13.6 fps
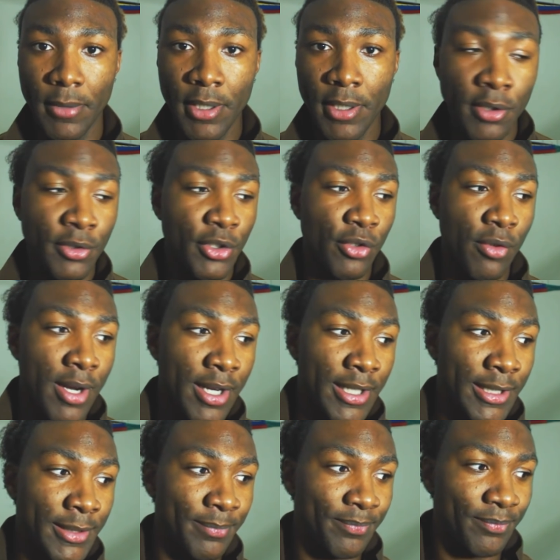You know,
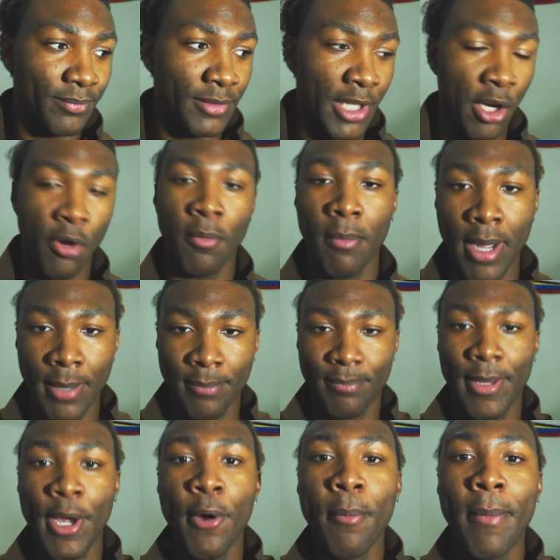trying to help
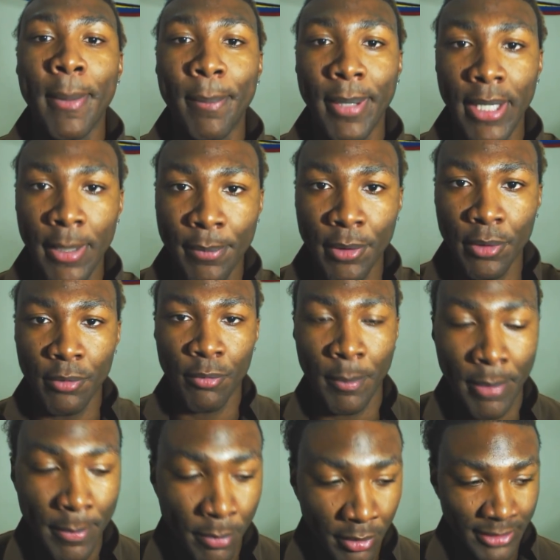my people,
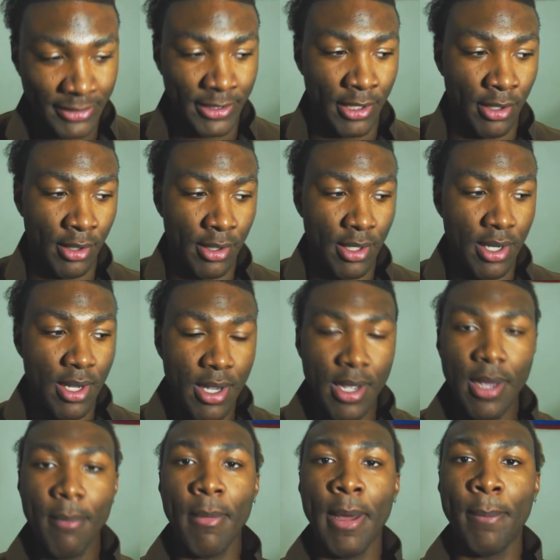what people consider
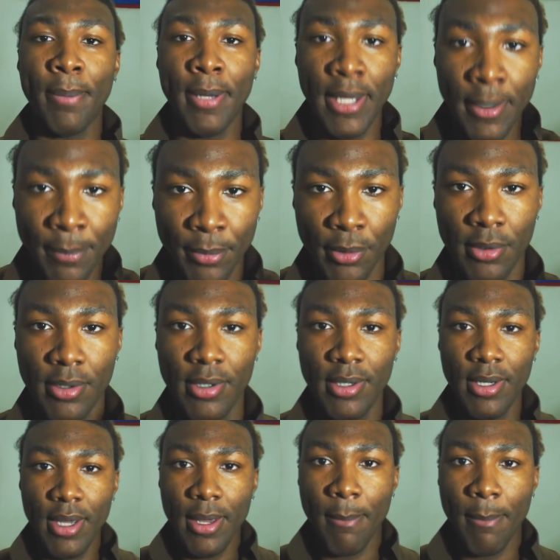my people,